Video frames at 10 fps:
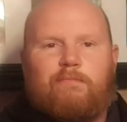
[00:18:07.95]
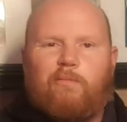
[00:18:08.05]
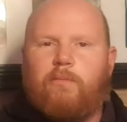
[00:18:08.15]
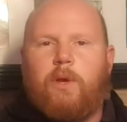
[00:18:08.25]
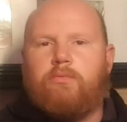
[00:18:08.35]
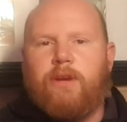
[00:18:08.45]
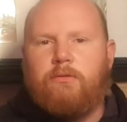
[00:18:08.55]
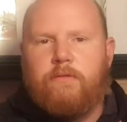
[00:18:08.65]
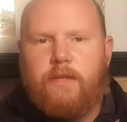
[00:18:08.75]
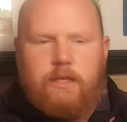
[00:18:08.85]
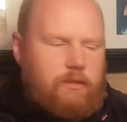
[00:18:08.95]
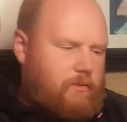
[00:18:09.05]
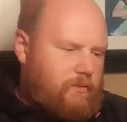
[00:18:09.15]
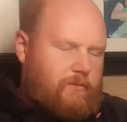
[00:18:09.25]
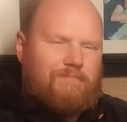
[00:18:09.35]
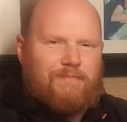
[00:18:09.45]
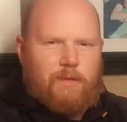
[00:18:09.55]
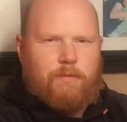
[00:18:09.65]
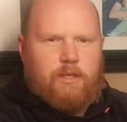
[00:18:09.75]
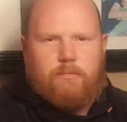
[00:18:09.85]
I'm not proud of it.
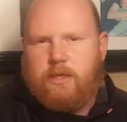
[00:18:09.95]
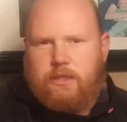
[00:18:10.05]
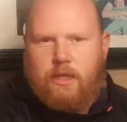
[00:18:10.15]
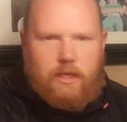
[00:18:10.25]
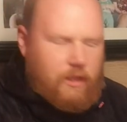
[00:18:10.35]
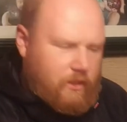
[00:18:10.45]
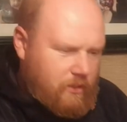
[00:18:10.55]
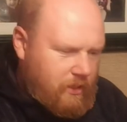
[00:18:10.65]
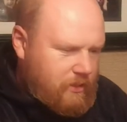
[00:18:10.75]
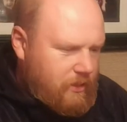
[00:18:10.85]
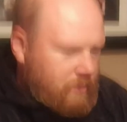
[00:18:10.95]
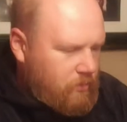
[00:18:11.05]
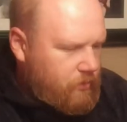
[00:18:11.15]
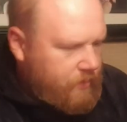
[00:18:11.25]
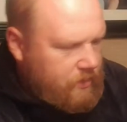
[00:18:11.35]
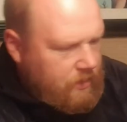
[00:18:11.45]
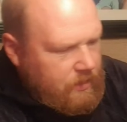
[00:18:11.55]
I'm a little bit because I like it. Like I say, fluctuates.